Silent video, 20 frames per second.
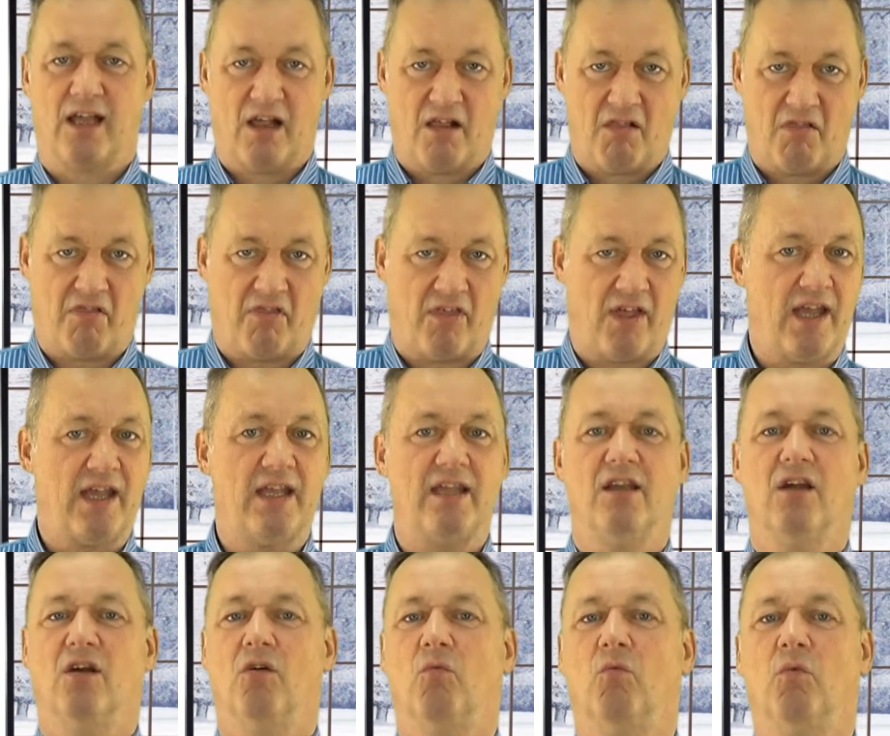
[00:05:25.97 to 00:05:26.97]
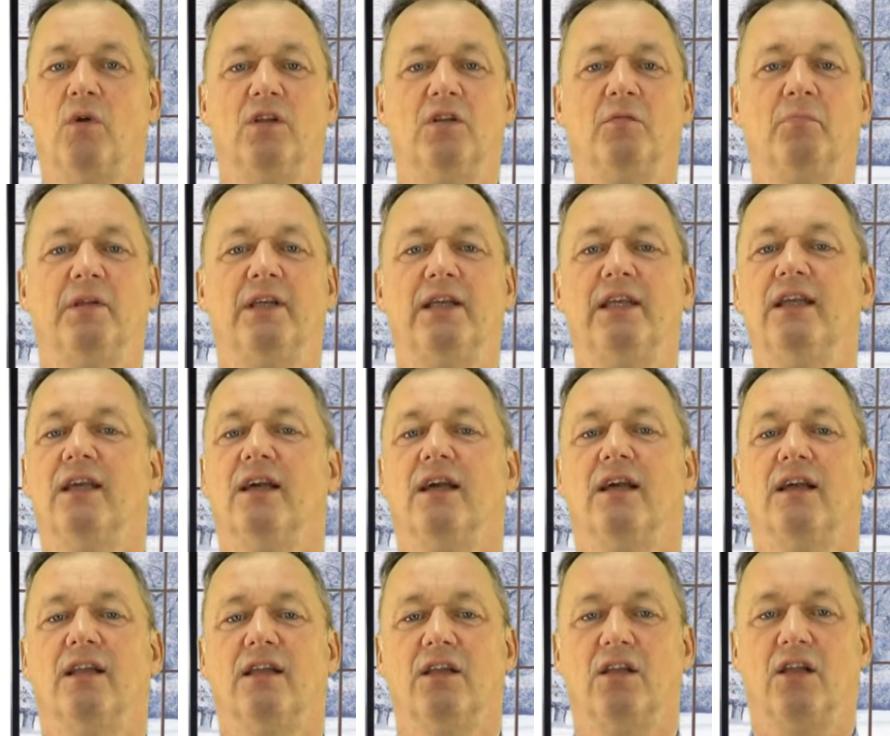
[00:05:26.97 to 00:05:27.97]
They will be
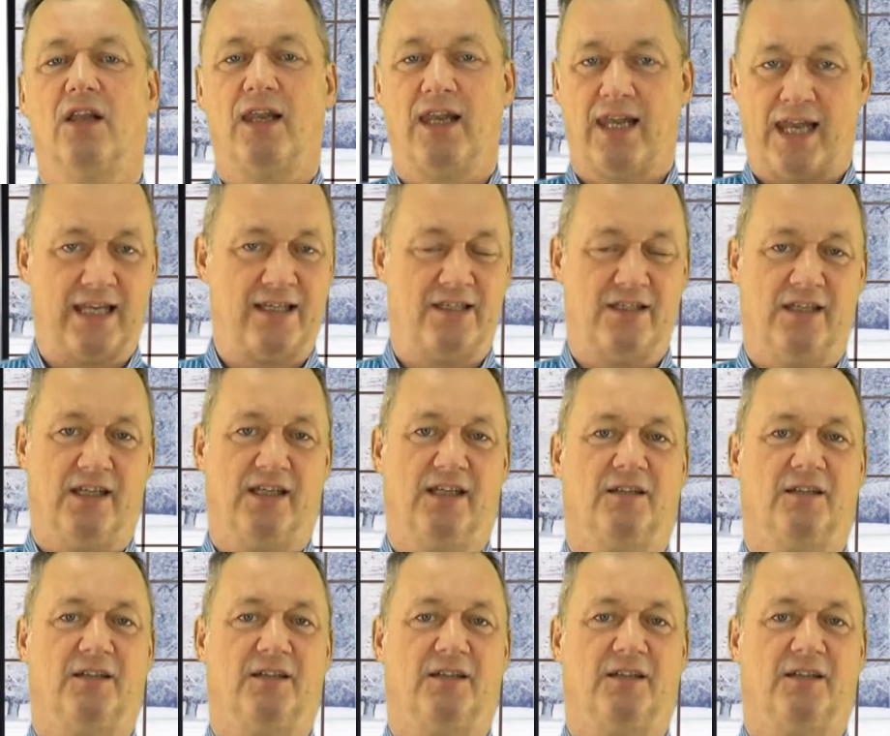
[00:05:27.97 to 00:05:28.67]
landing.